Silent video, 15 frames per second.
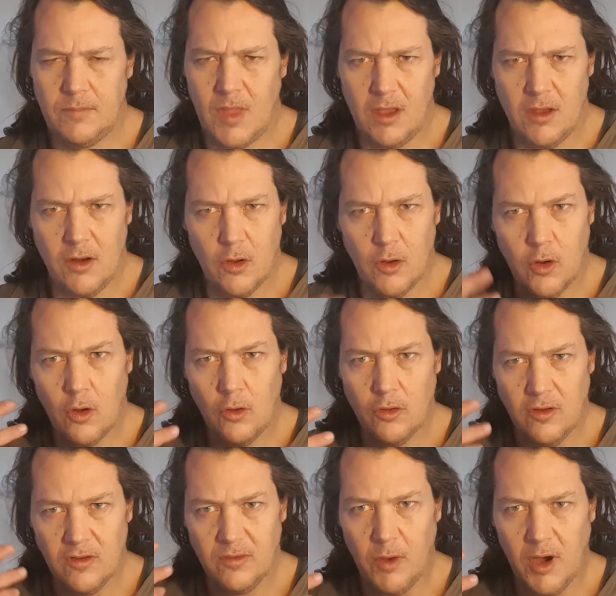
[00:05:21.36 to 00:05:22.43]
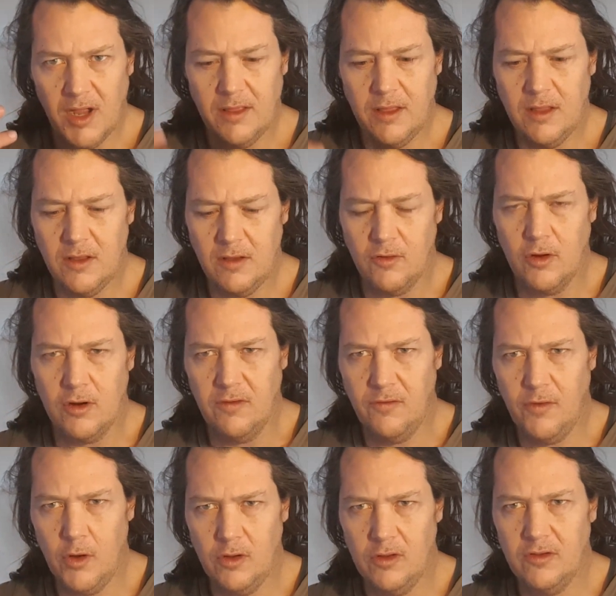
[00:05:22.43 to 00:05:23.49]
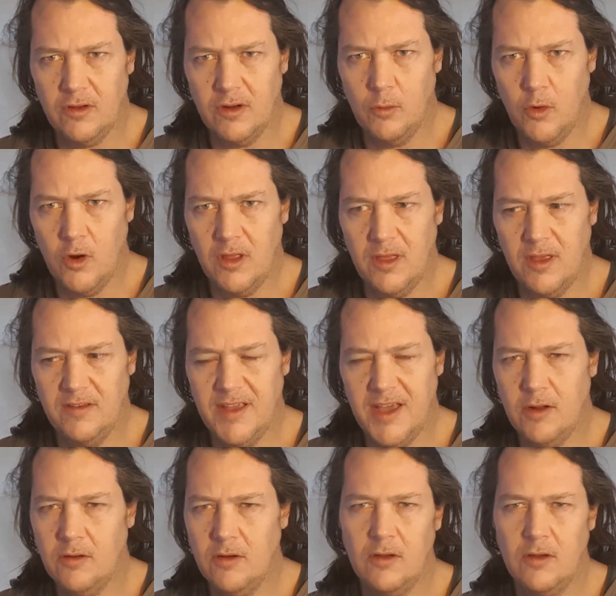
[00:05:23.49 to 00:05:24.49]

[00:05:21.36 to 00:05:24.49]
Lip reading: you know, conscious mind thing that you've got to focus on and work things out on,